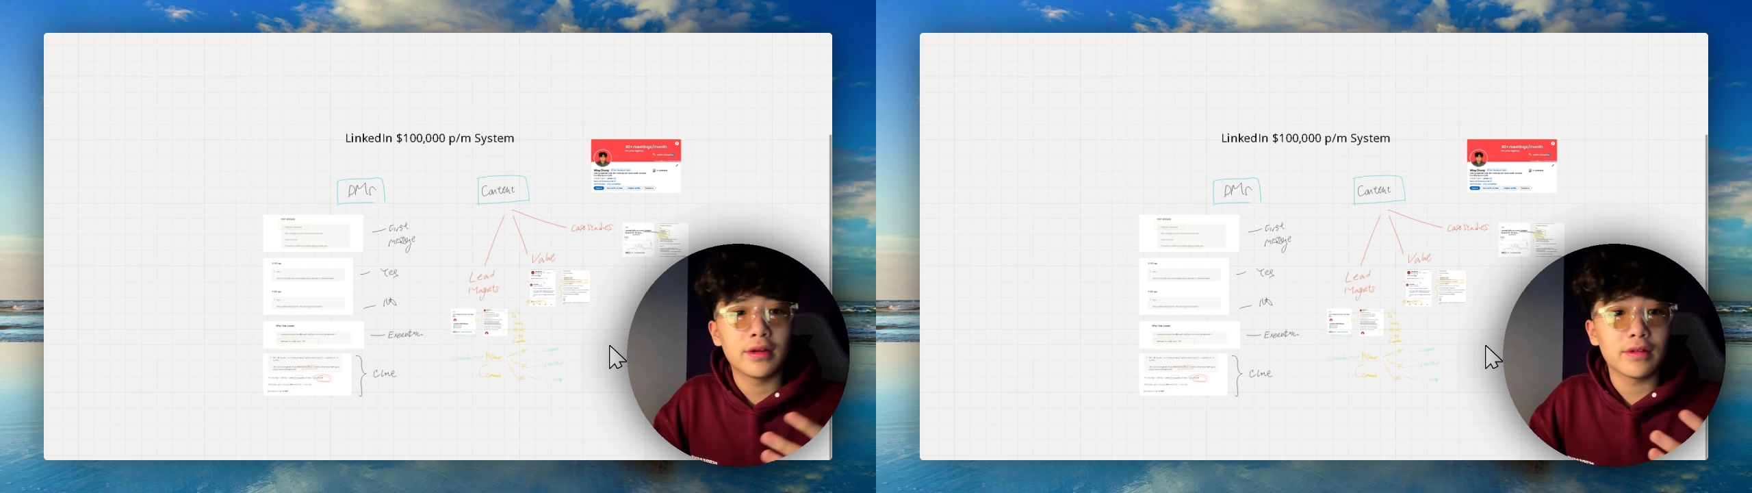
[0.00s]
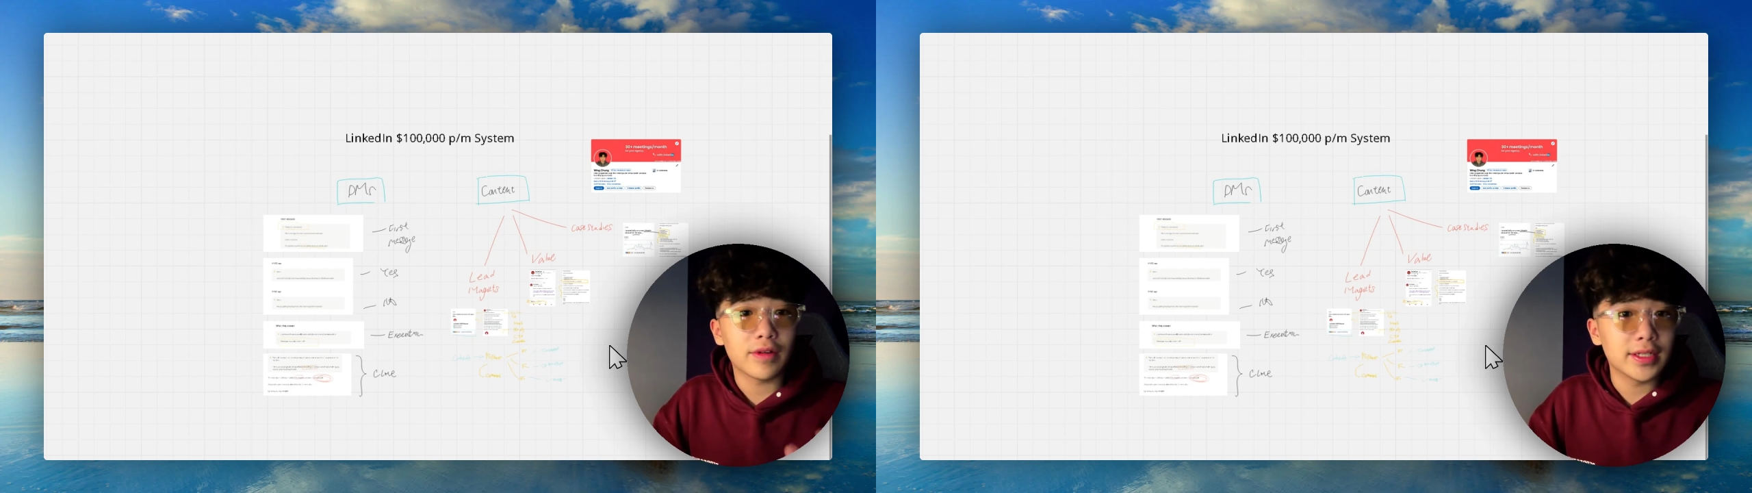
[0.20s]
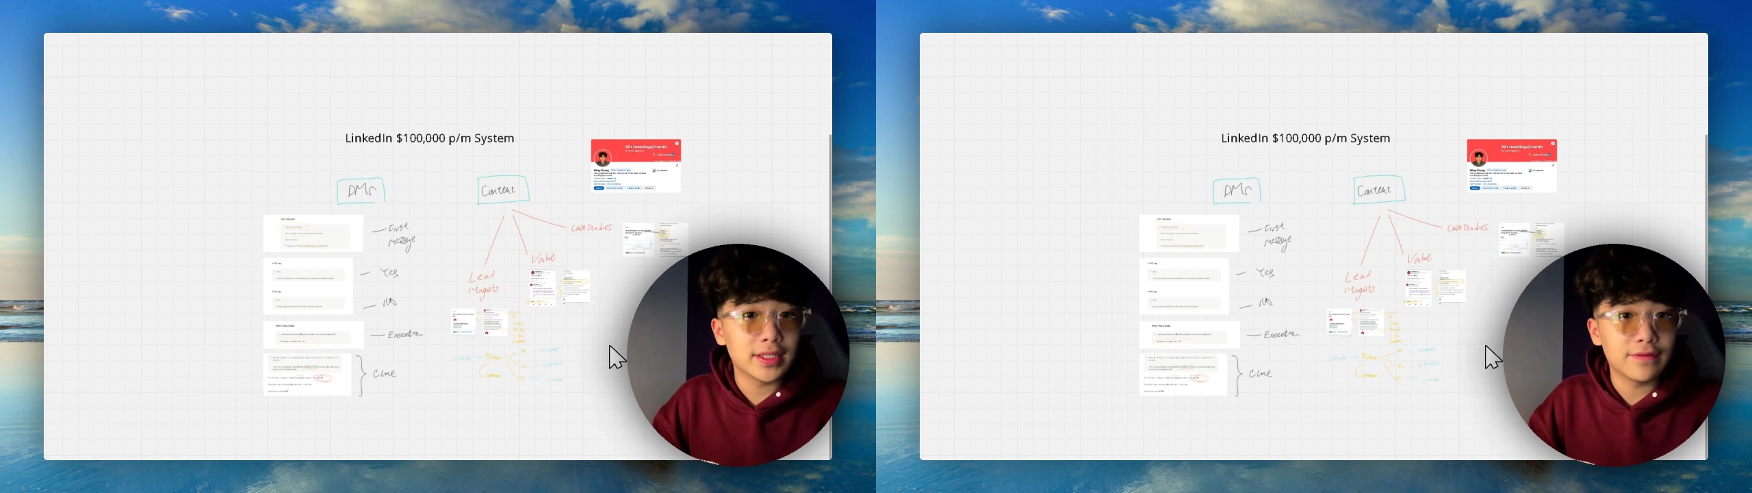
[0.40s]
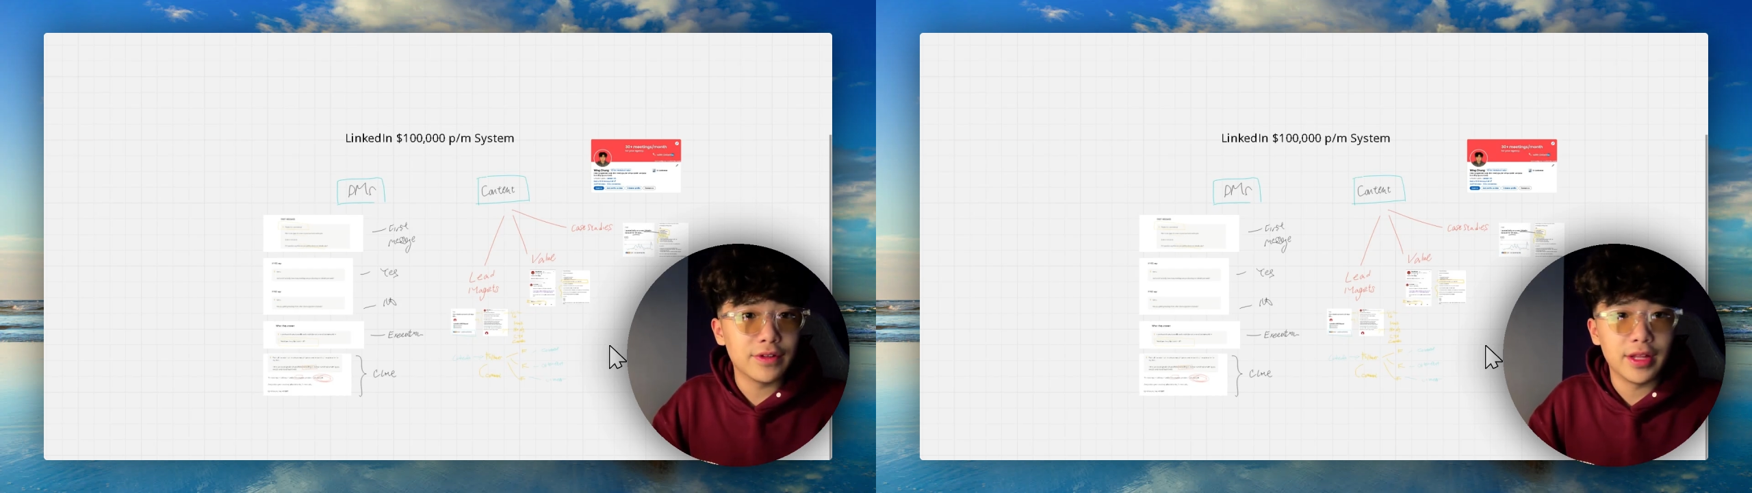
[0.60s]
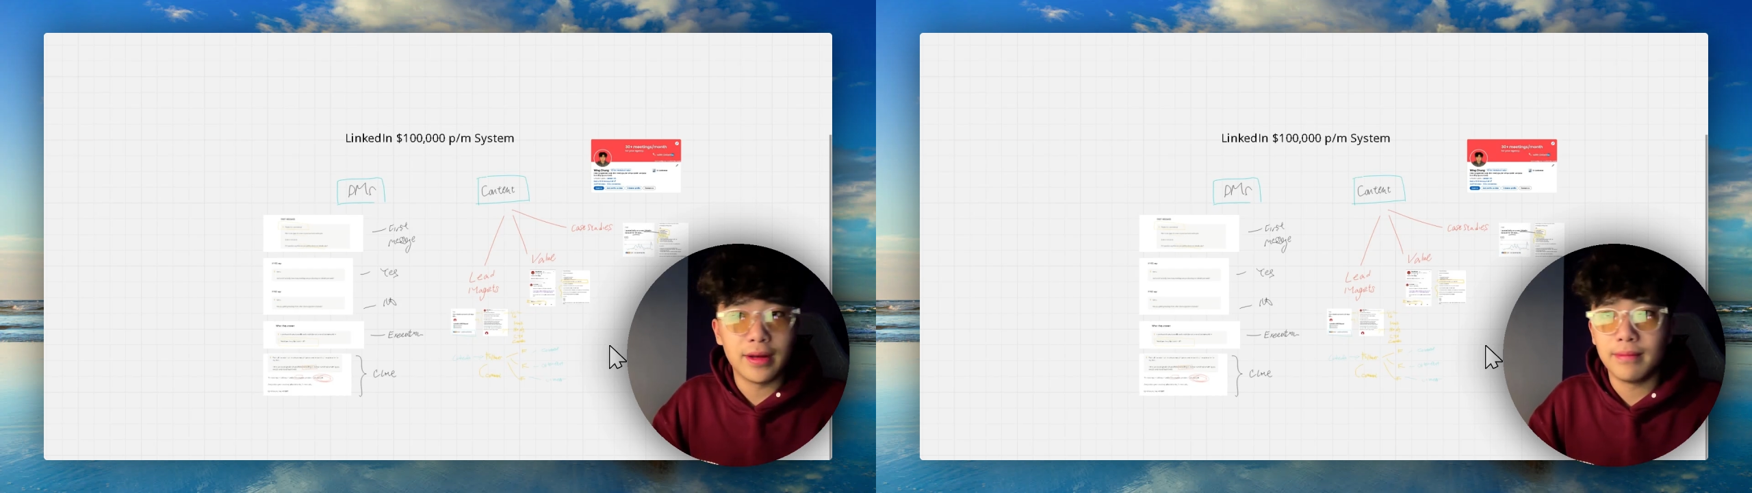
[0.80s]
writing for
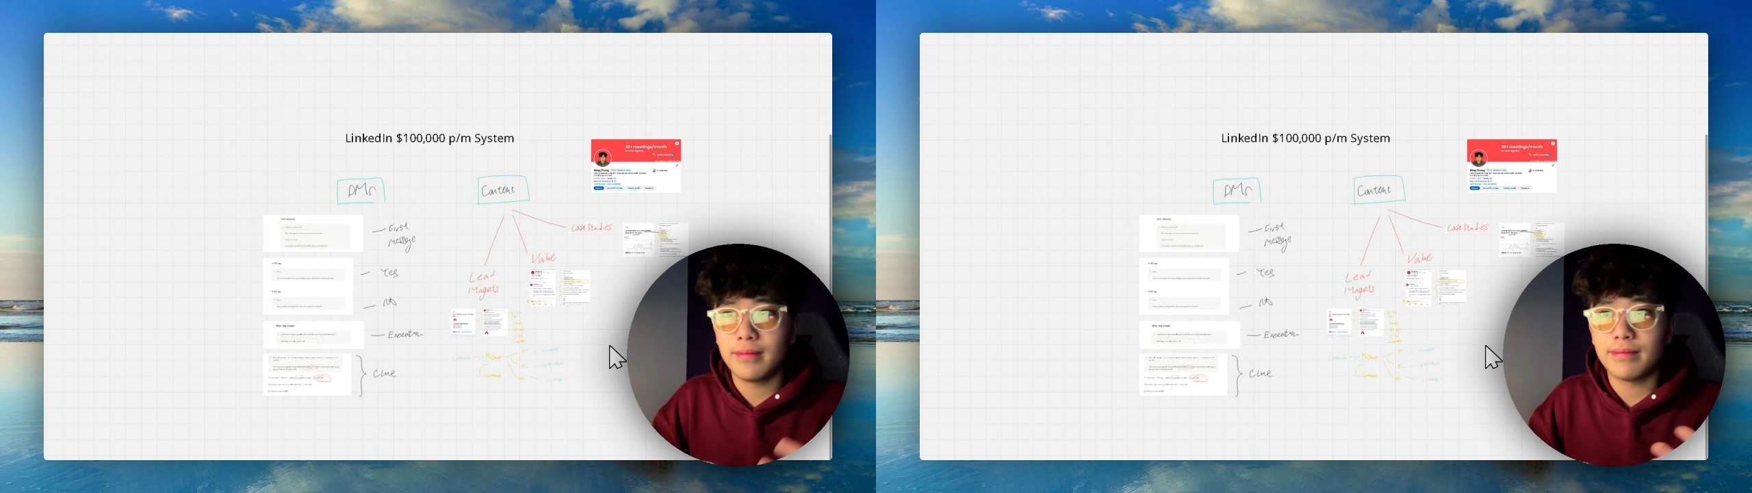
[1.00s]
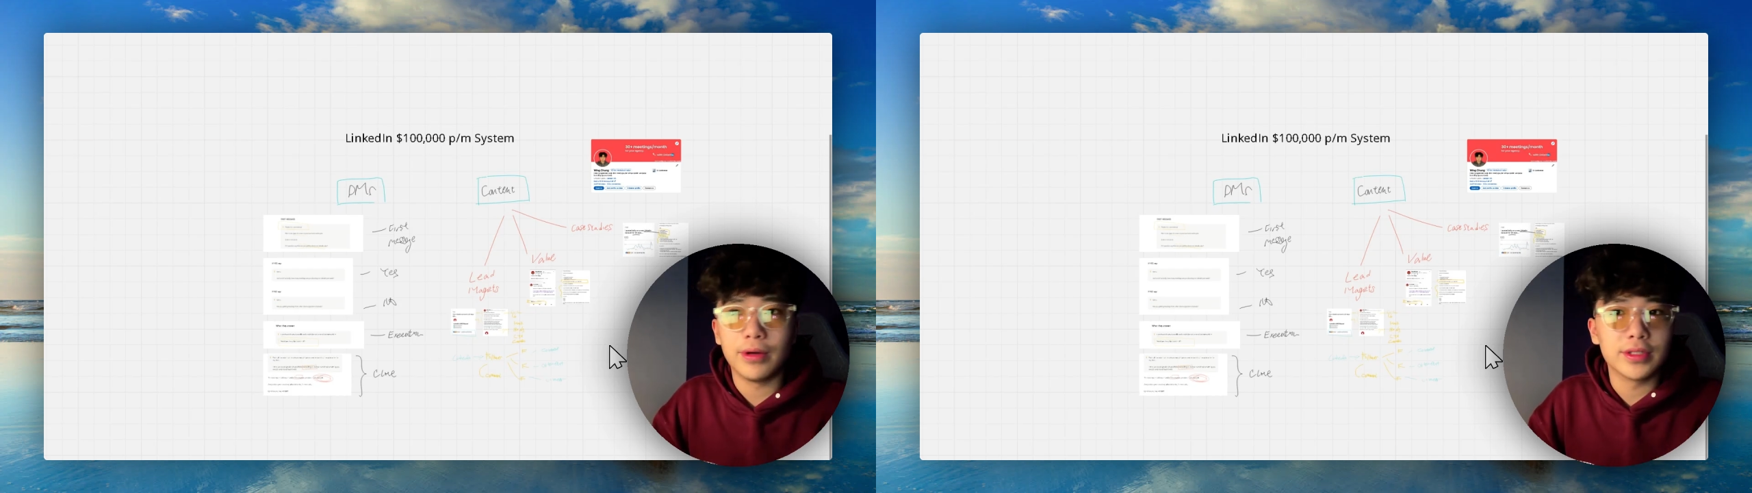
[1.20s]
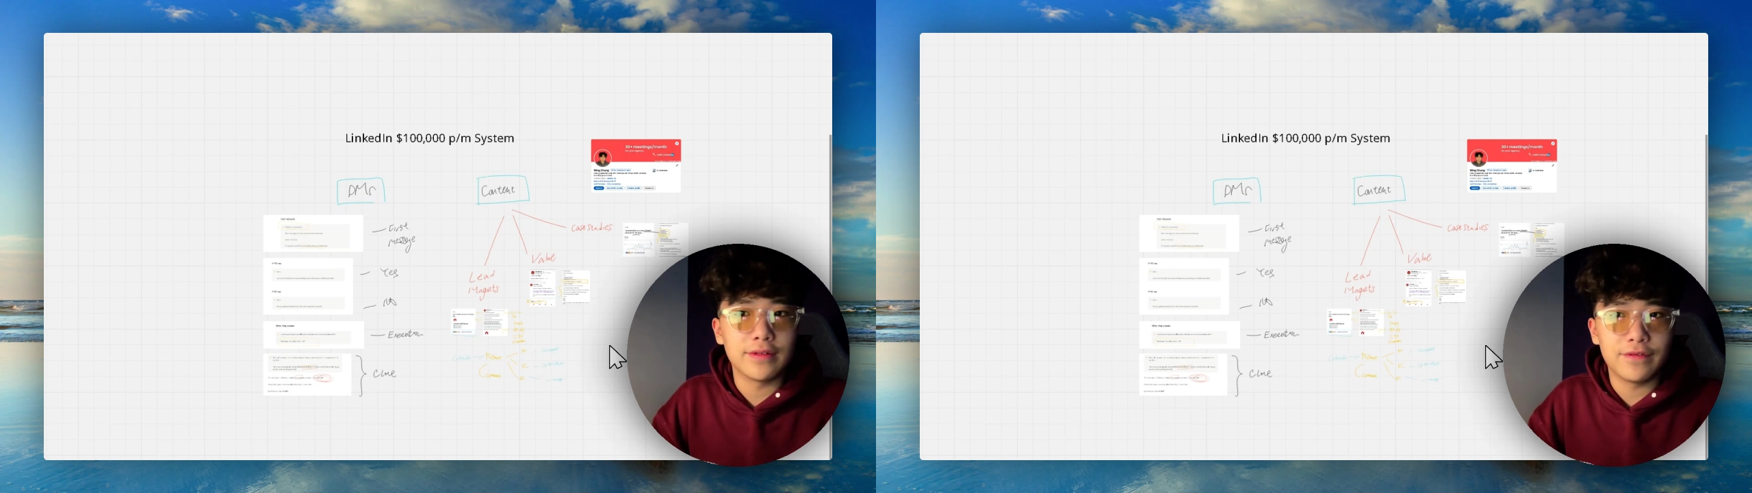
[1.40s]
them, posting